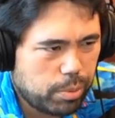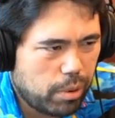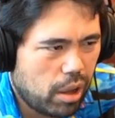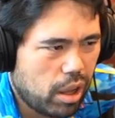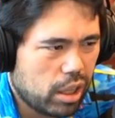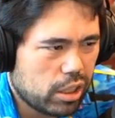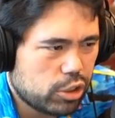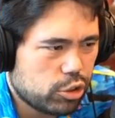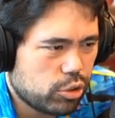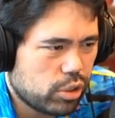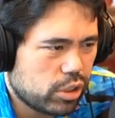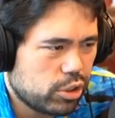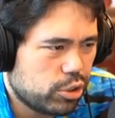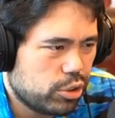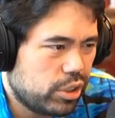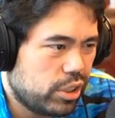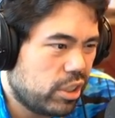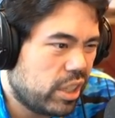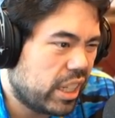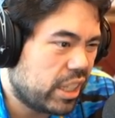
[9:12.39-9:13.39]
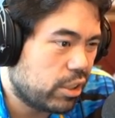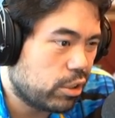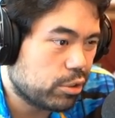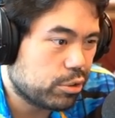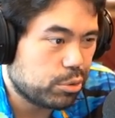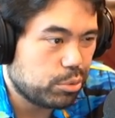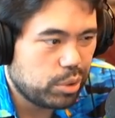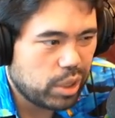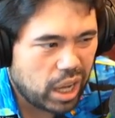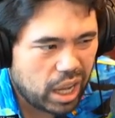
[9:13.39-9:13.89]
pawn structure here I can
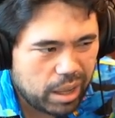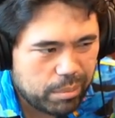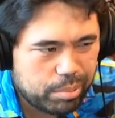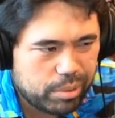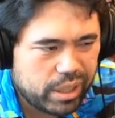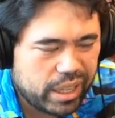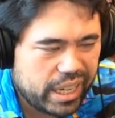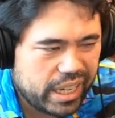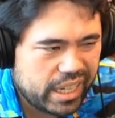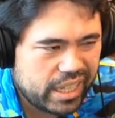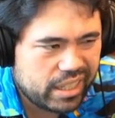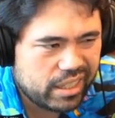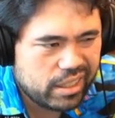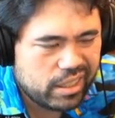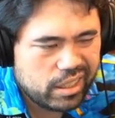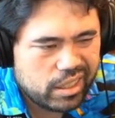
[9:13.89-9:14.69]
also not play it